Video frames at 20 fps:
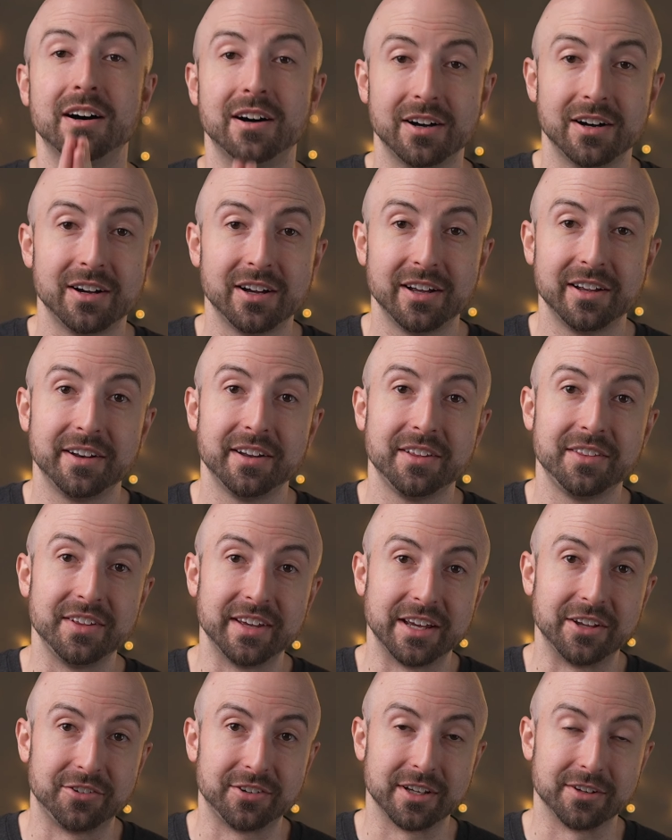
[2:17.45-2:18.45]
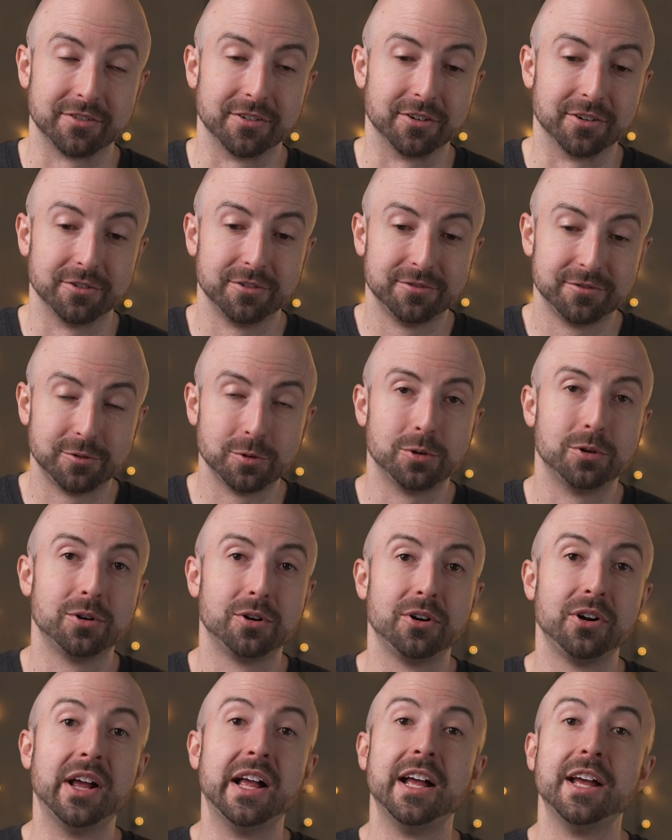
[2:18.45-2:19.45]
on the A7
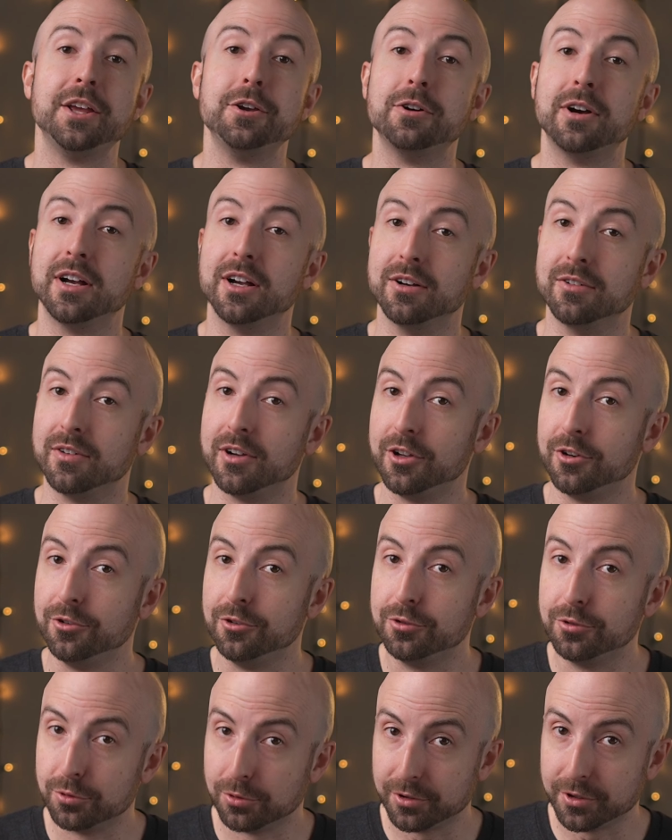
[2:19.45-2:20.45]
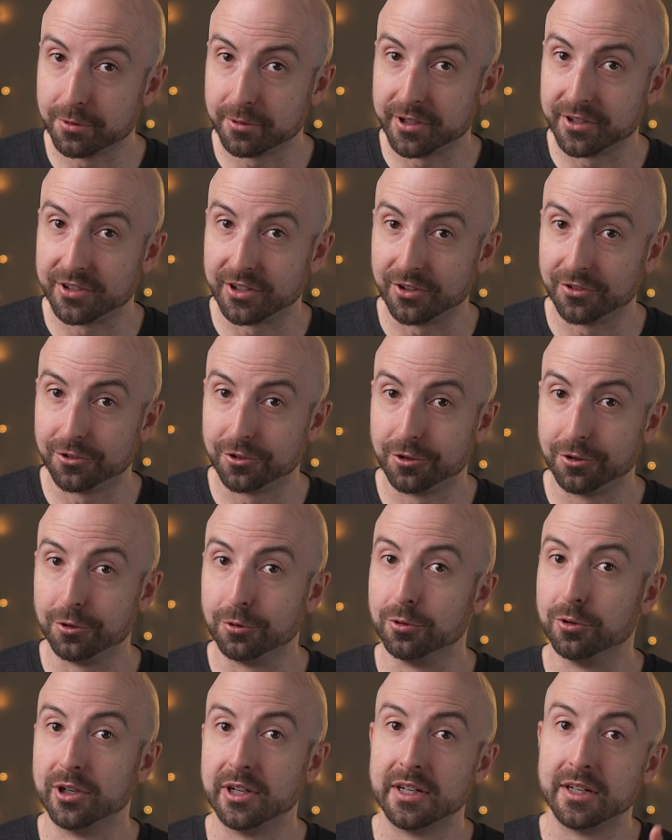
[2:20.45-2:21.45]
IV, you have dual
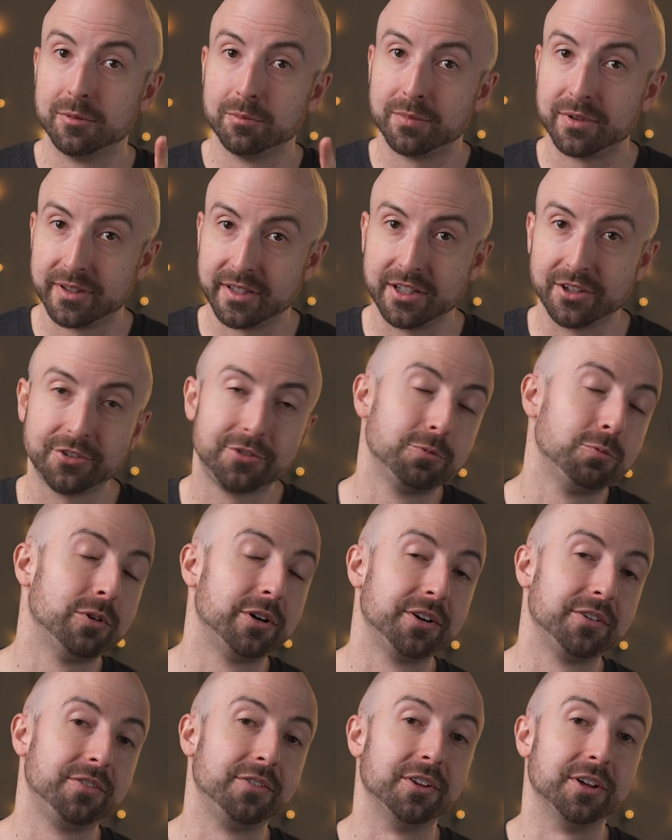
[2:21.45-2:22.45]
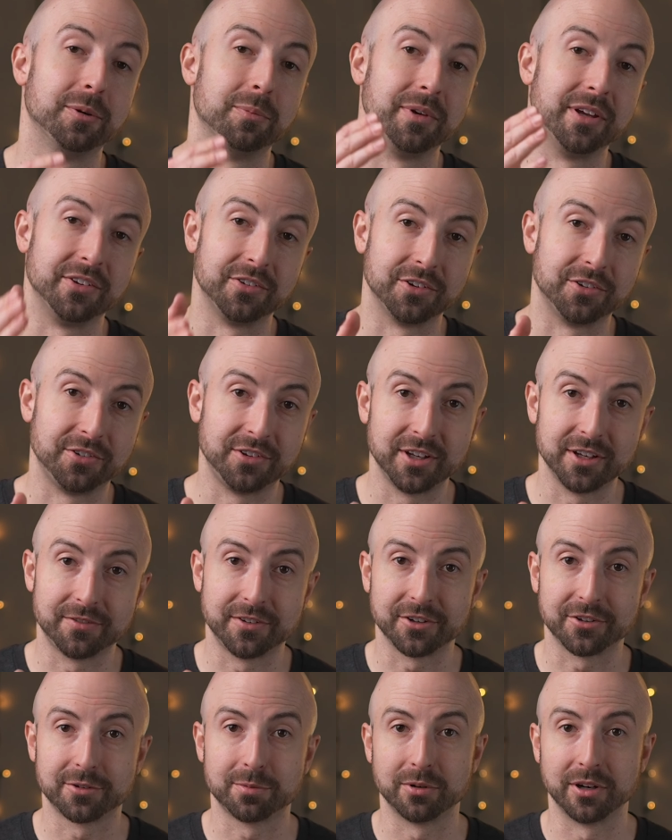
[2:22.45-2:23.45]
UHS-2 plus one of them is a CF
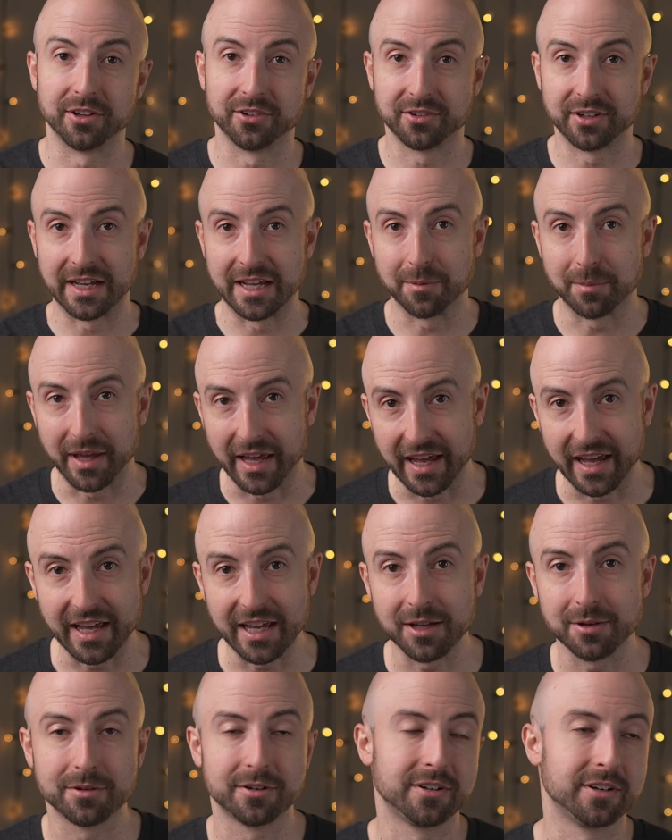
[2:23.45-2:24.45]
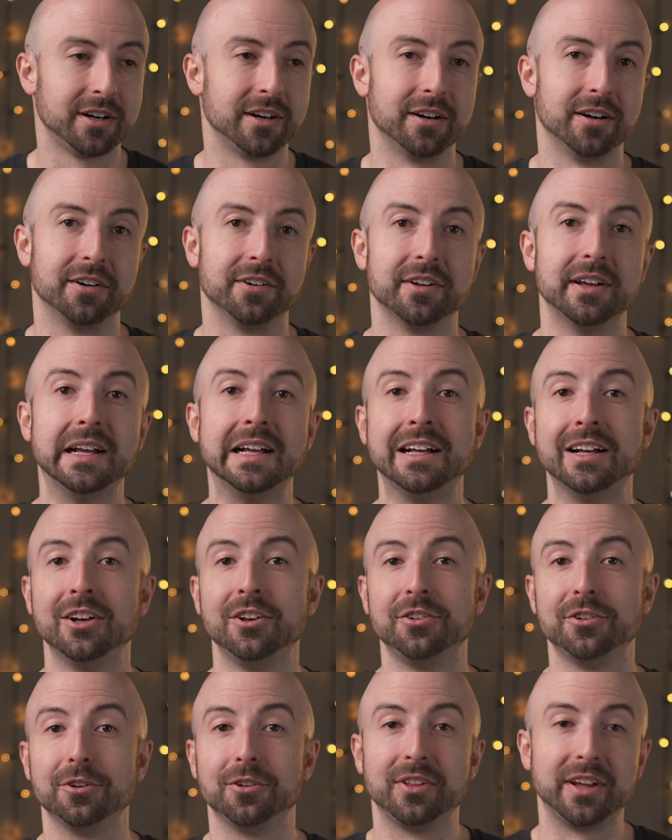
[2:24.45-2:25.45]
Express Type A card.
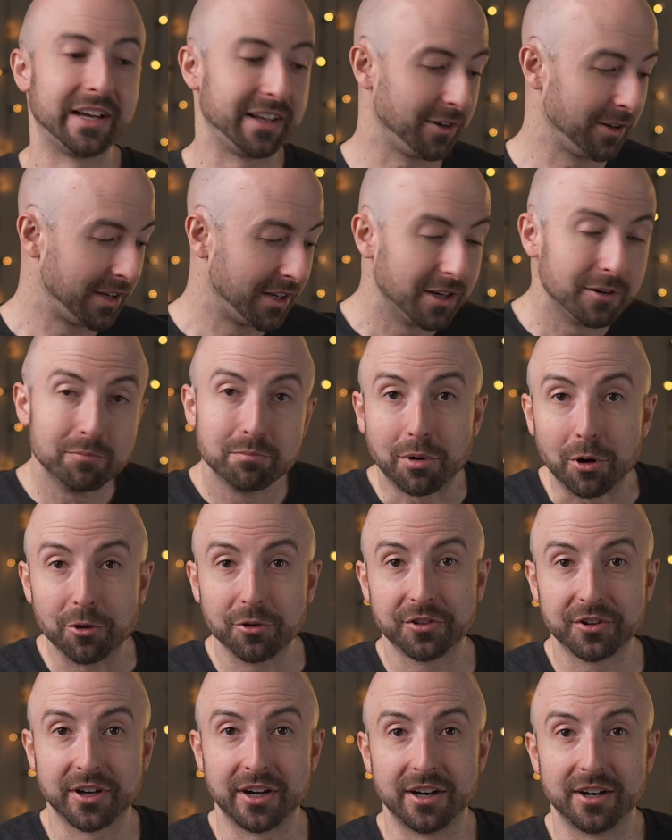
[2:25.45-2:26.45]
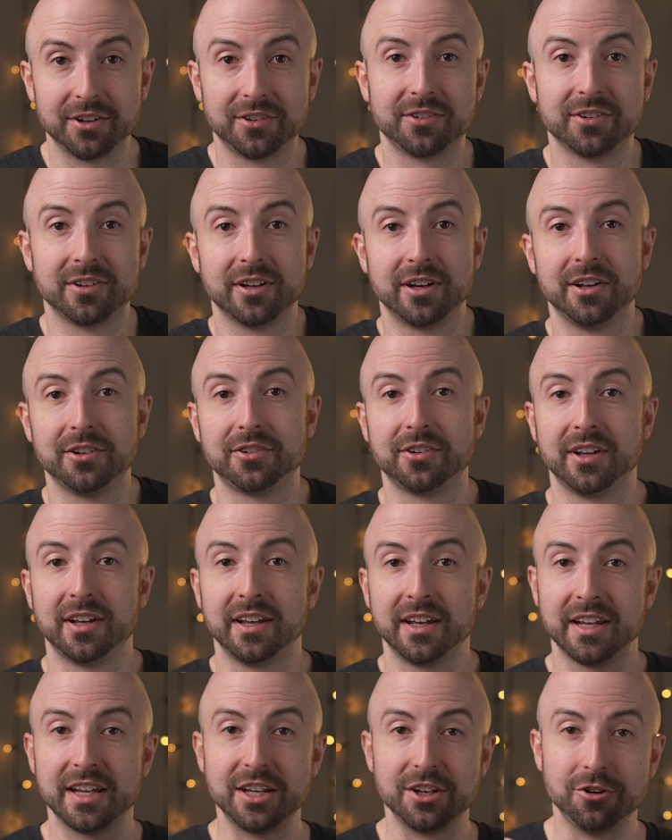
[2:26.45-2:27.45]
So that both card slots
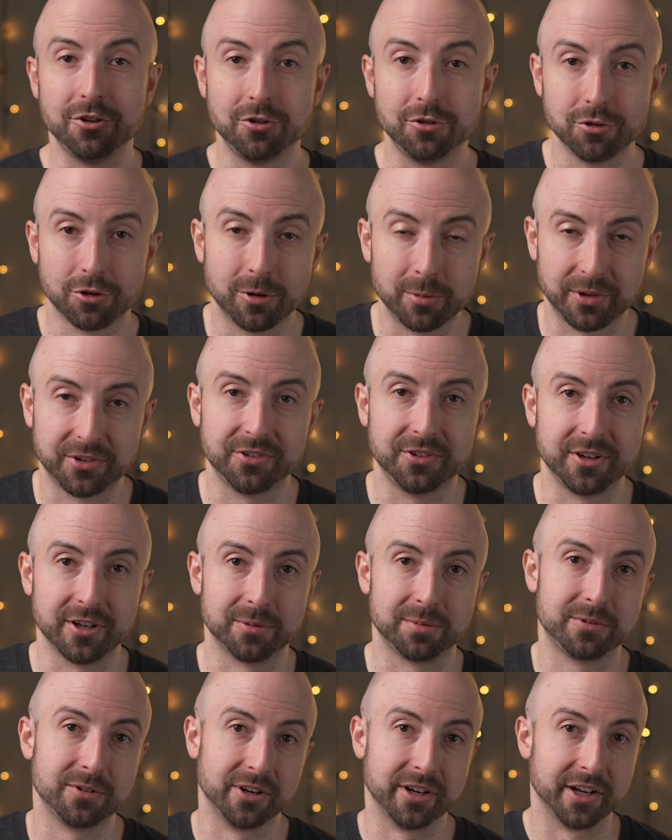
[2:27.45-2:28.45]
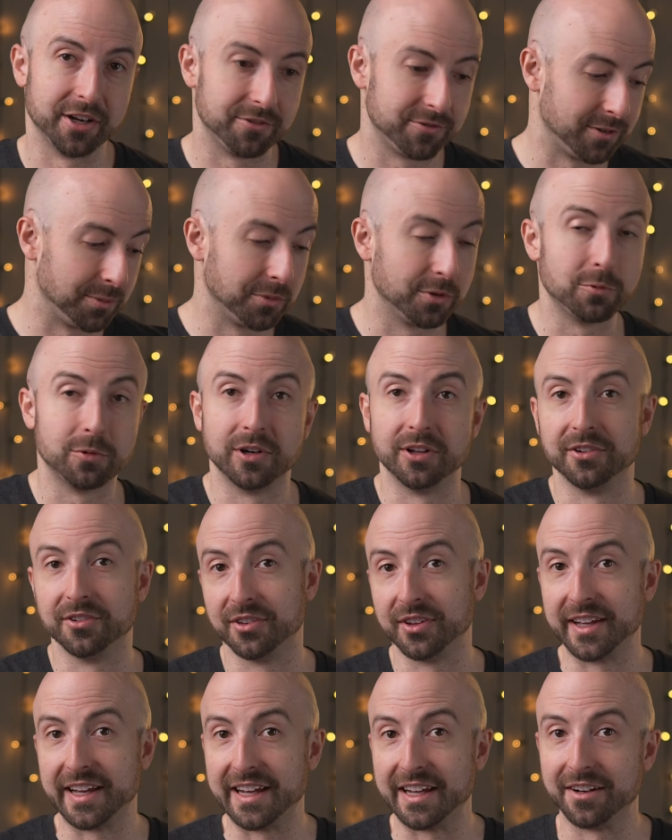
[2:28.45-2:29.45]
enormously upgraded from the ones
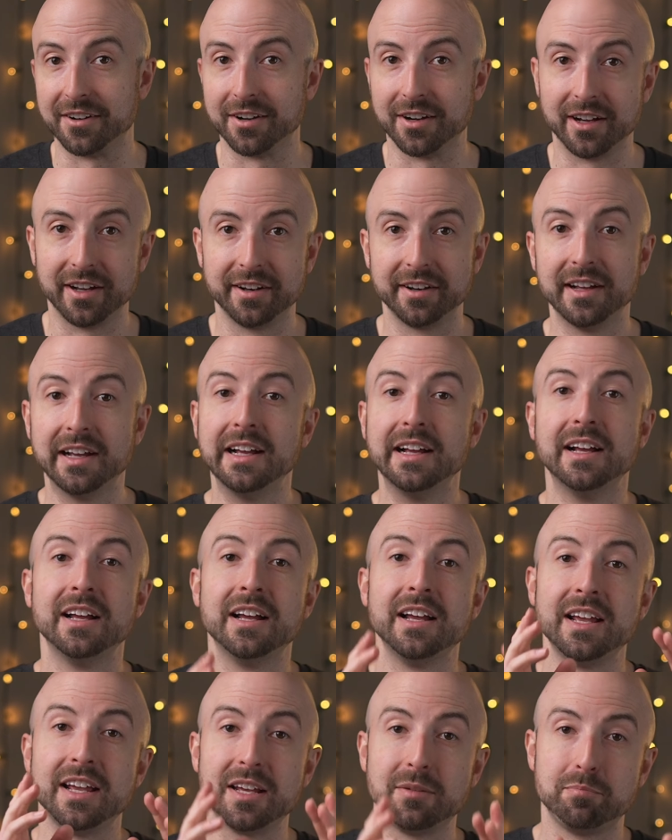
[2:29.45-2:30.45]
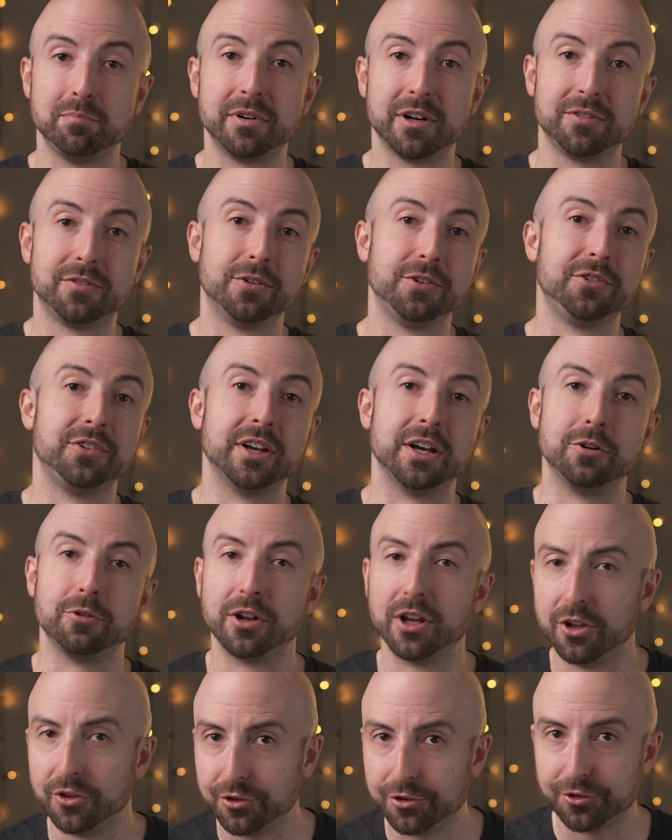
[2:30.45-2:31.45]
in the A9. It buffers
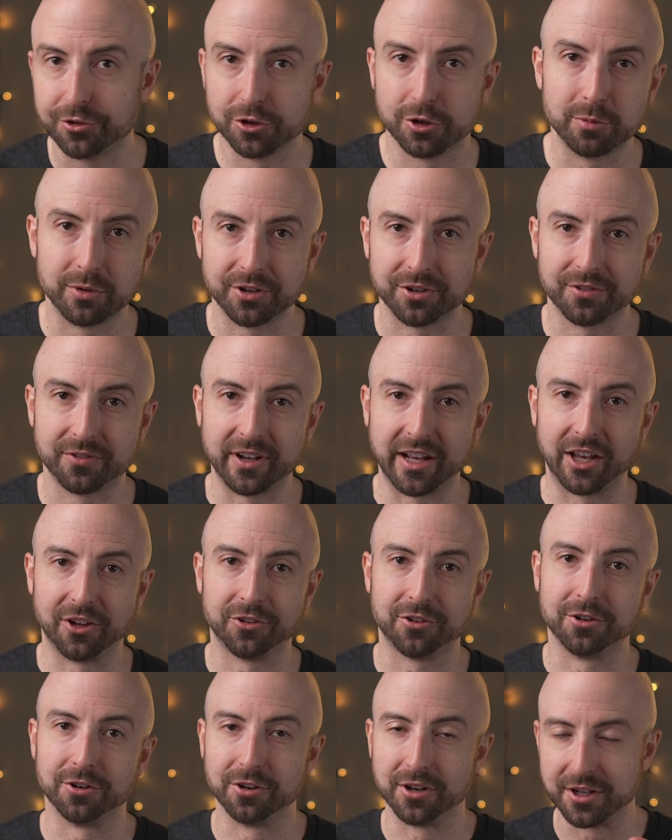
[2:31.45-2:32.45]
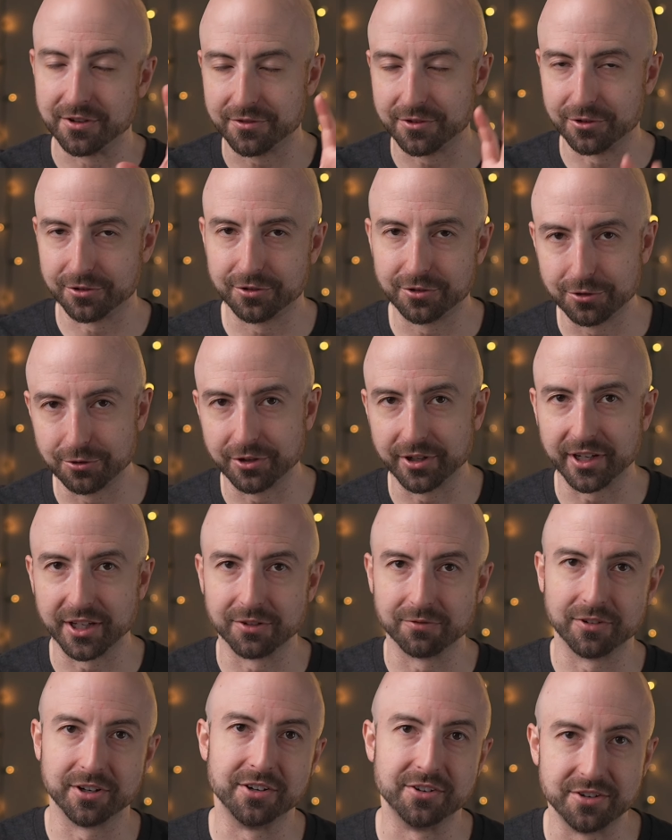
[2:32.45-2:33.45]
out so much faster if you're shooting
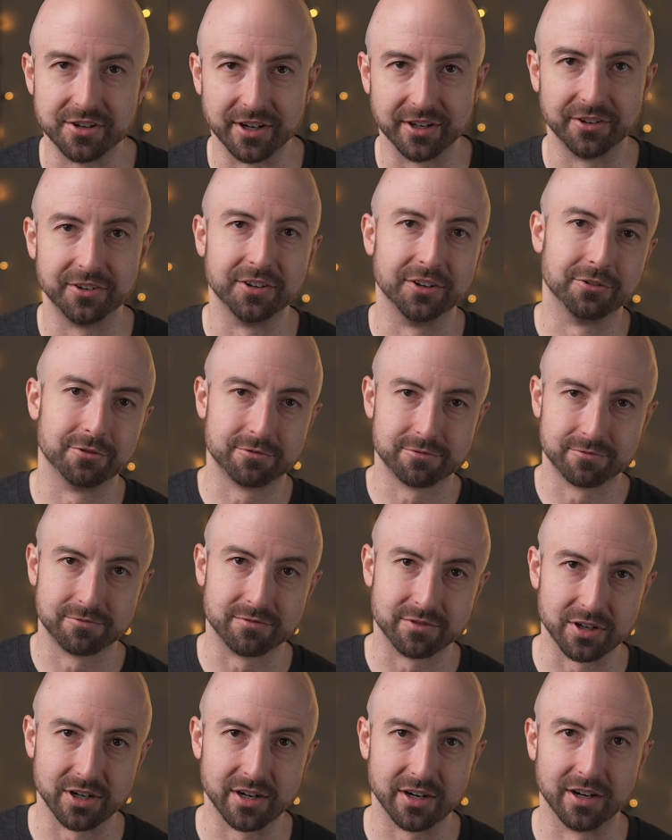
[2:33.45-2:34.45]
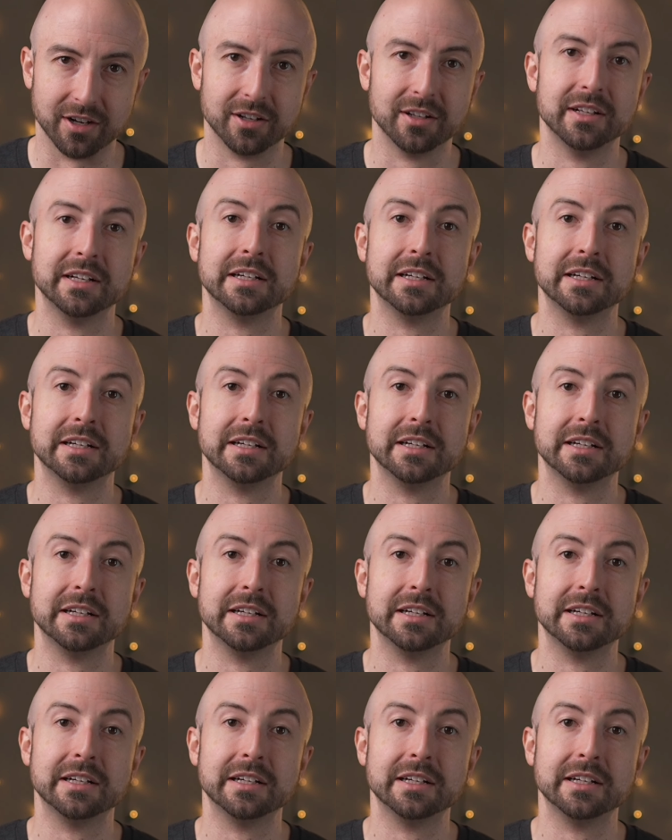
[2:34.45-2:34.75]
in redundant RAW.